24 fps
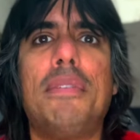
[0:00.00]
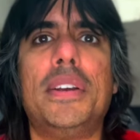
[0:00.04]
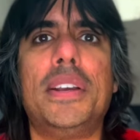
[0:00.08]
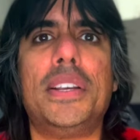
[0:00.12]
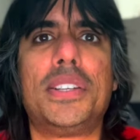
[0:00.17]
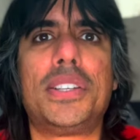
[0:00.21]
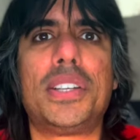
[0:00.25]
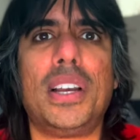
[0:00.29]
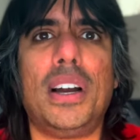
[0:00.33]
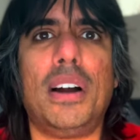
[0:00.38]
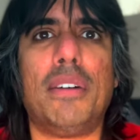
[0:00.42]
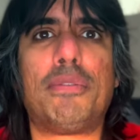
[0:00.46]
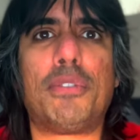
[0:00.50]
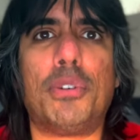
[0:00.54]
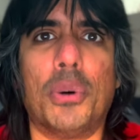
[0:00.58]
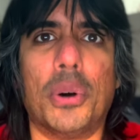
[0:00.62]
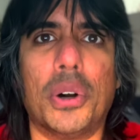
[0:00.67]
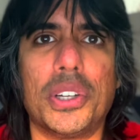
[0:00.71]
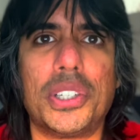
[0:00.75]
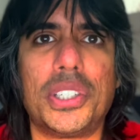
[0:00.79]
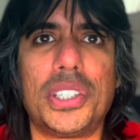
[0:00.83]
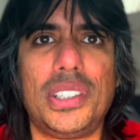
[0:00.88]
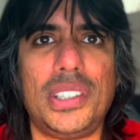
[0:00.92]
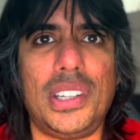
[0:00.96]
is, of
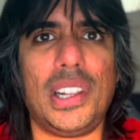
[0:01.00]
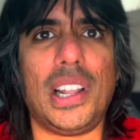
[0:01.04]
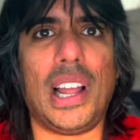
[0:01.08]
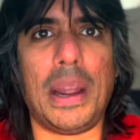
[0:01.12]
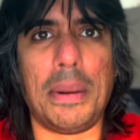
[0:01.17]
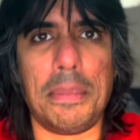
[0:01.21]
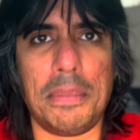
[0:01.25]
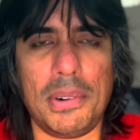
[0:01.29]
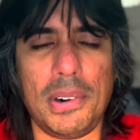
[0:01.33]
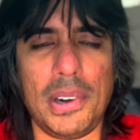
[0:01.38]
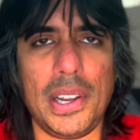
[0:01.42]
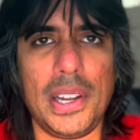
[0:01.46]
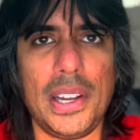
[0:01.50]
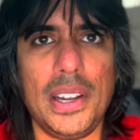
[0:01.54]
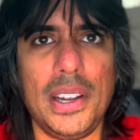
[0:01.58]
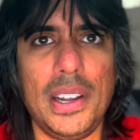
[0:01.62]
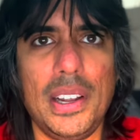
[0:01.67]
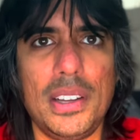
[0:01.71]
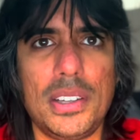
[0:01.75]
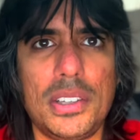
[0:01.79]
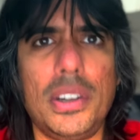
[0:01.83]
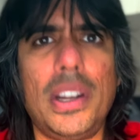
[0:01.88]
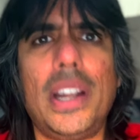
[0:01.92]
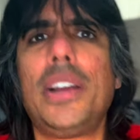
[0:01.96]
course, the library.
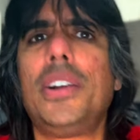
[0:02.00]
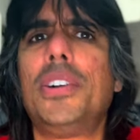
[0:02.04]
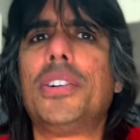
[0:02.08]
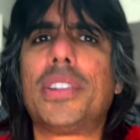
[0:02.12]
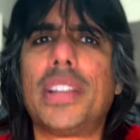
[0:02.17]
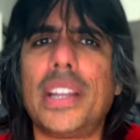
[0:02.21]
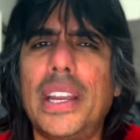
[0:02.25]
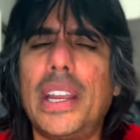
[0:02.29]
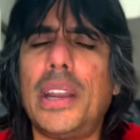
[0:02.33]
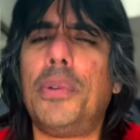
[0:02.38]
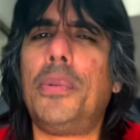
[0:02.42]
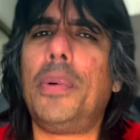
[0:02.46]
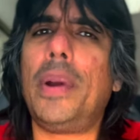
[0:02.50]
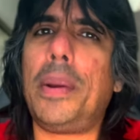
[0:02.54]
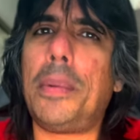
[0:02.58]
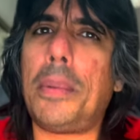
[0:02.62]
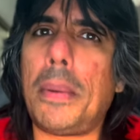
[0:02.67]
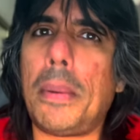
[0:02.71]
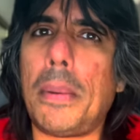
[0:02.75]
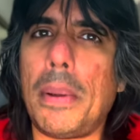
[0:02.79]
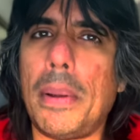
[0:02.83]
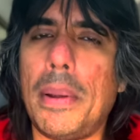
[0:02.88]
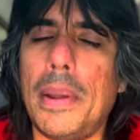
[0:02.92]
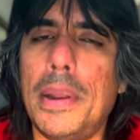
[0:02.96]
So now you're thinking,
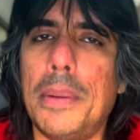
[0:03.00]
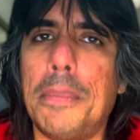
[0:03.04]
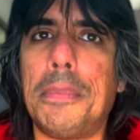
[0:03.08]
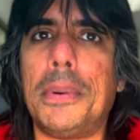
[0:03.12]
wait,